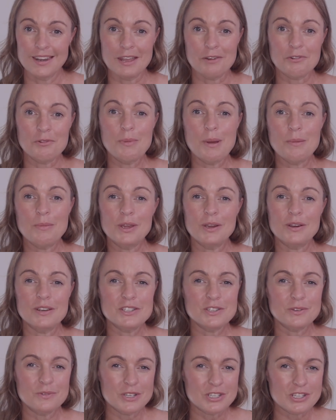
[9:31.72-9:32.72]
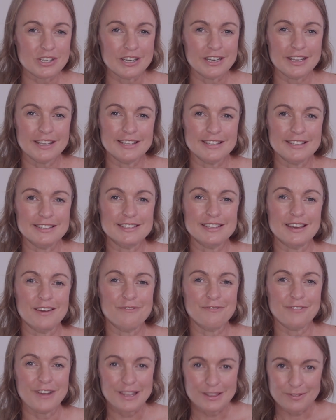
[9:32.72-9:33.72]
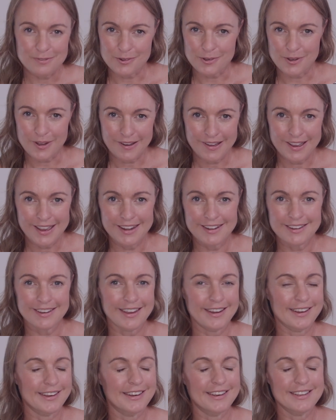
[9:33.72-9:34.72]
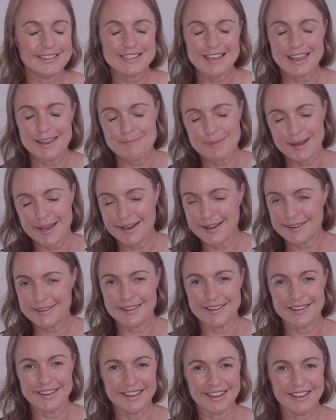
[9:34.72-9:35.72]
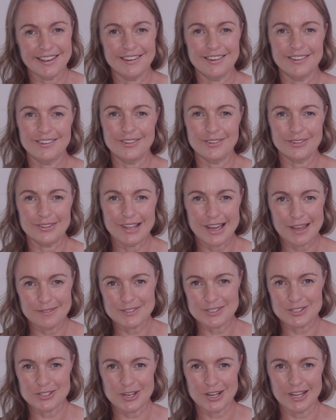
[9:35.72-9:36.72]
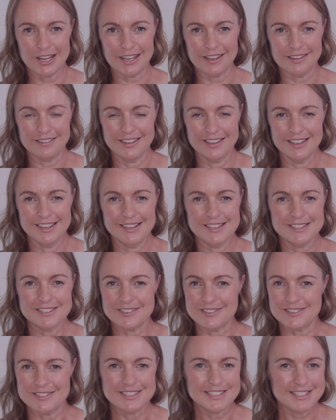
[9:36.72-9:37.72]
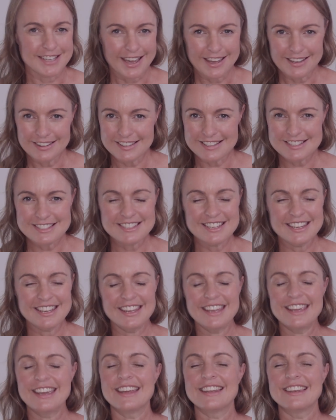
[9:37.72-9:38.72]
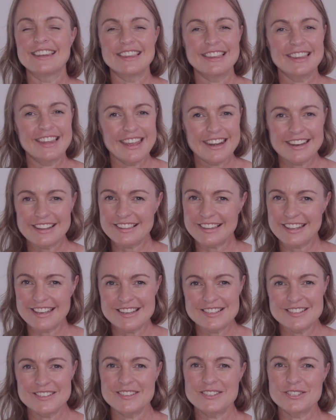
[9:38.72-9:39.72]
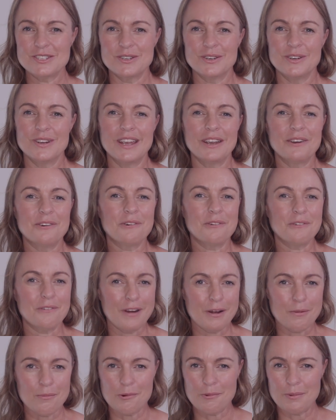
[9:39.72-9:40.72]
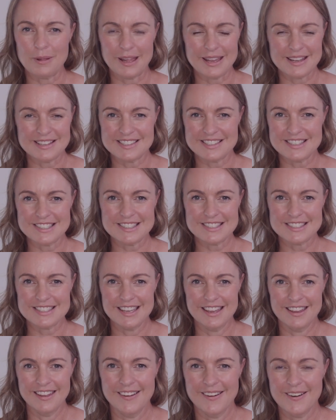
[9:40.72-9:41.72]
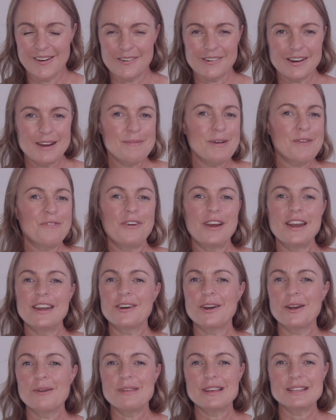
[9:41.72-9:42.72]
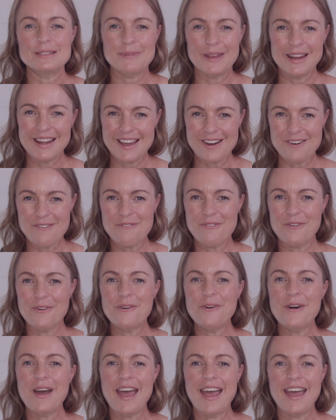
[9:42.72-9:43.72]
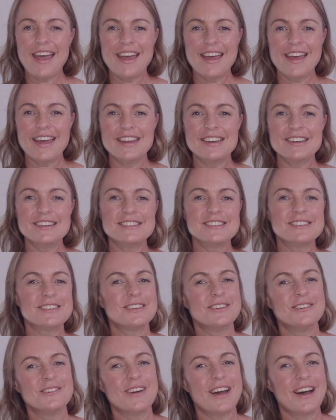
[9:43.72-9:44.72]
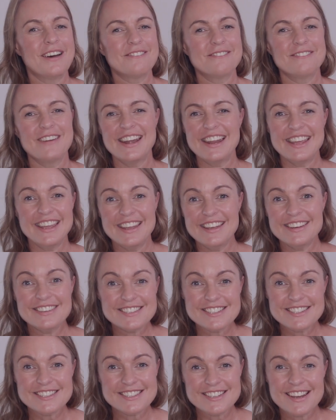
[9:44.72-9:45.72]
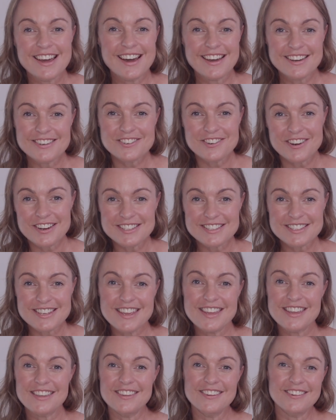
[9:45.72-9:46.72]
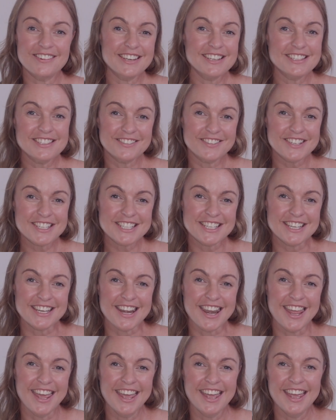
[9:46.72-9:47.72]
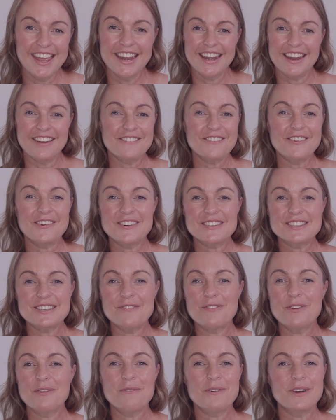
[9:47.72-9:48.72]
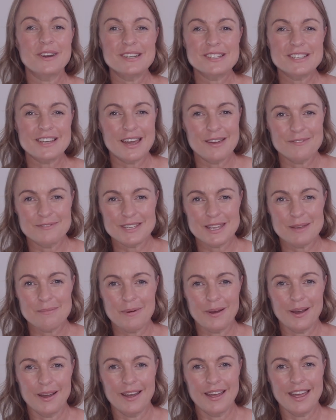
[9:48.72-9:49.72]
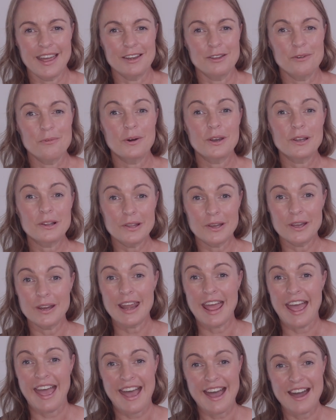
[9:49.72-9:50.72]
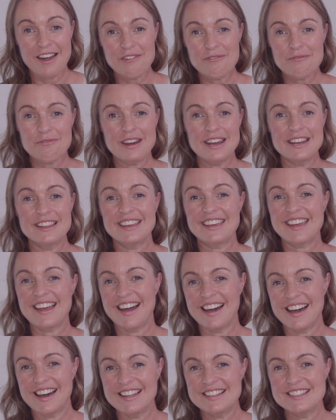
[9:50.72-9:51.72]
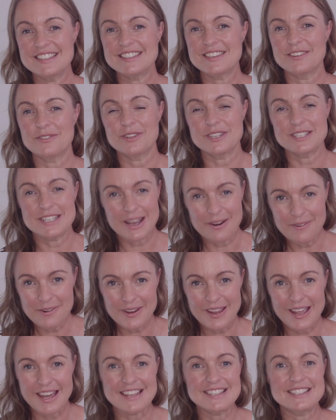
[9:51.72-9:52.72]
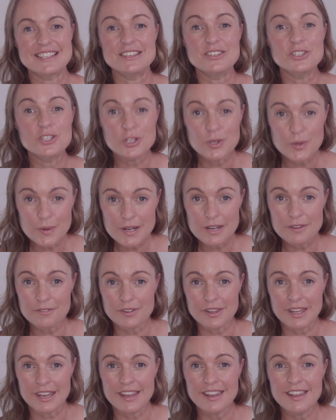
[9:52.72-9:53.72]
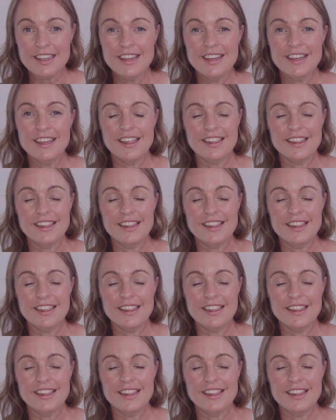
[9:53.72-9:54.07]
Now, remember, your intuition is a faithful guide and it is a partner in your life's journey. So start listening and let it lead you to incredible places. All right, my friend, I hope that's been helpful and you are ready to start trusting your intuition. Now, of course, if you want to dive deeper and you want to learn how to read the cards or the tarot cards intuitively,